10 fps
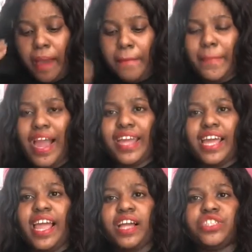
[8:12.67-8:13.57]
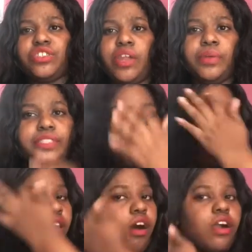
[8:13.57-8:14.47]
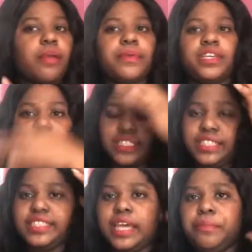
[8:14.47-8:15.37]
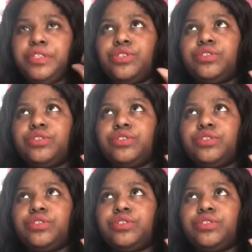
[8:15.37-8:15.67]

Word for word: Mine, I actually thought it would take longer, because it did tell me,